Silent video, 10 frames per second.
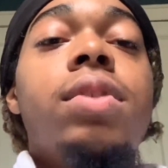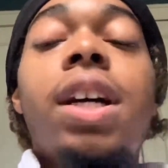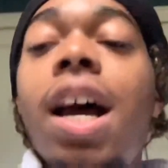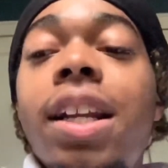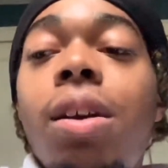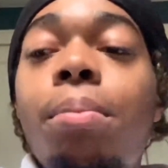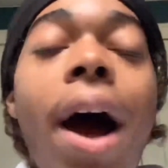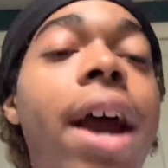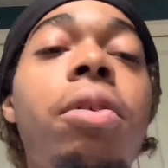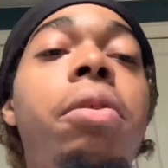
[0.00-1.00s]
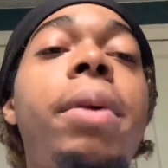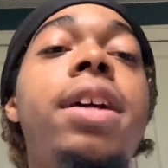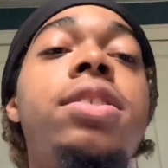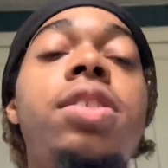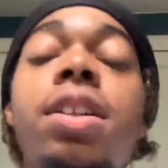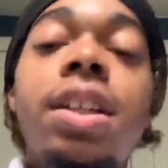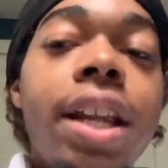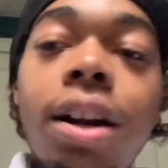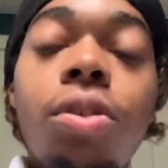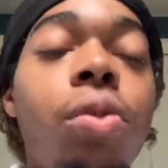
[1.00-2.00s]
A goddamn pyromancer, a
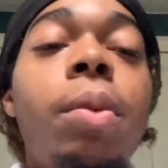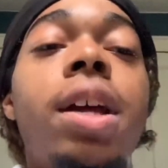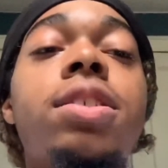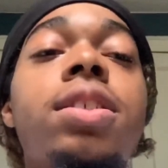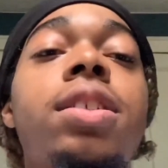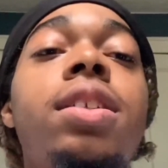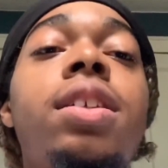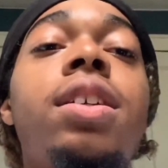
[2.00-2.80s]
necromancer